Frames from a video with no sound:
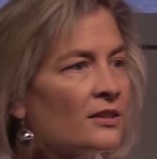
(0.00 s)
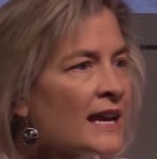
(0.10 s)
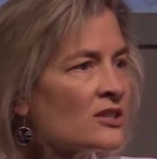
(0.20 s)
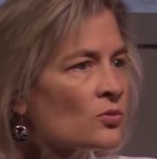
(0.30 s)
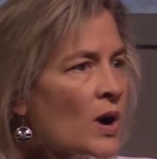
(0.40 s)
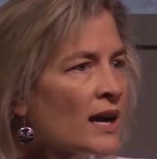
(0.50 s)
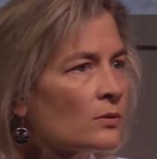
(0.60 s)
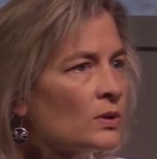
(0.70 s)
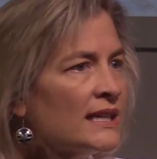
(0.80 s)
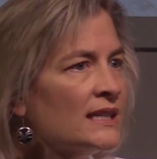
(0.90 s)
That's
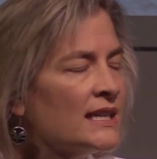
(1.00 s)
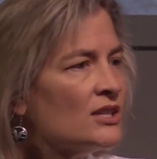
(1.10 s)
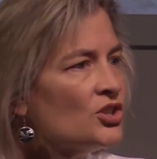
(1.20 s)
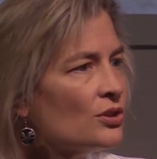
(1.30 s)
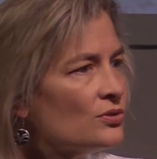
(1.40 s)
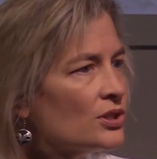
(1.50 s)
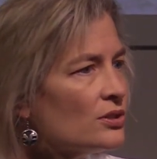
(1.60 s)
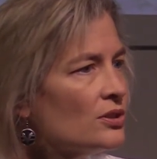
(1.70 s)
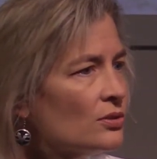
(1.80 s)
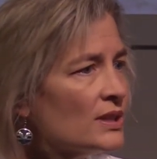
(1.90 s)
why we need you
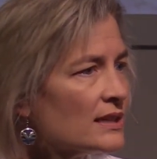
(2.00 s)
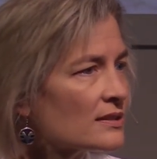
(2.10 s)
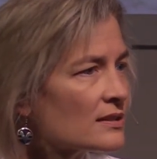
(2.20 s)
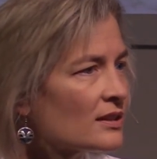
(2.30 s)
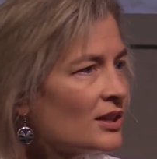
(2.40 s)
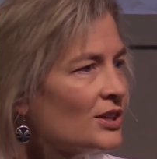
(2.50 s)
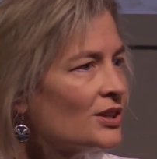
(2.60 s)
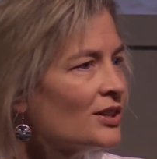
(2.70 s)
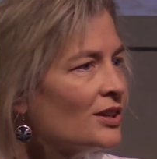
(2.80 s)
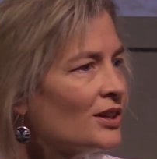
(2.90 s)
to do this,
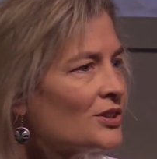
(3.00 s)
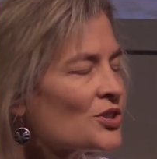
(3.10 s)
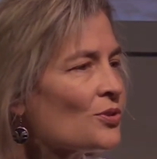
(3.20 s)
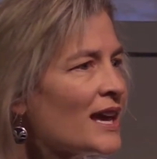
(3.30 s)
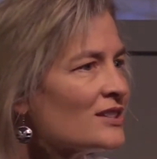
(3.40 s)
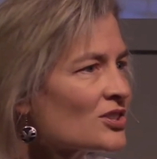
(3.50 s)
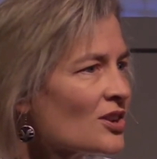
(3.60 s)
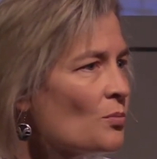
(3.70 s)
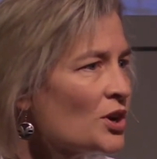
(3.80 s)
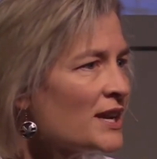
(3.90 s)
so that
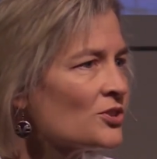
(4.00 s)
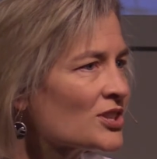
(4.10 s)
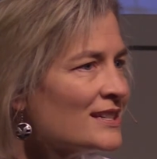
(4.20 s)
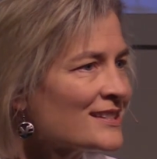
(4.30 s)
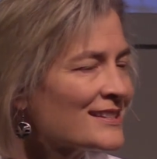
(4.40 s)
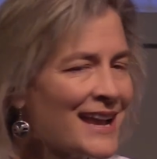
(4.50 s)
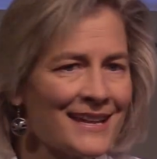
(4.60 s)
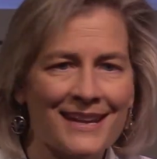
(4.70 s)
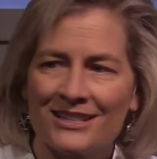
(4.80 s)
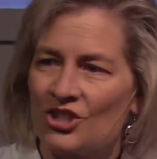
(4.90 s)
someone else can
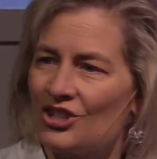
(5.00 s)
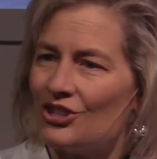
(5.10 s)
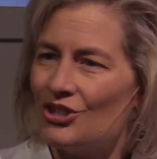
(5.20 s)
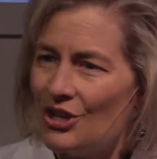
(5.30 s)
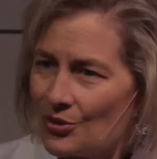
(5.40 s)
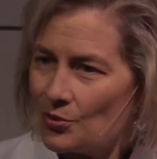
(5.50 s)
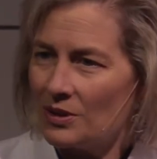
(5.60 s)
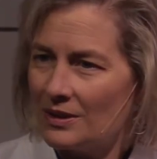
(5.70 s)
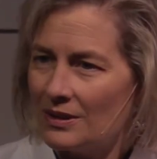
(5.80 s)
stand next to you.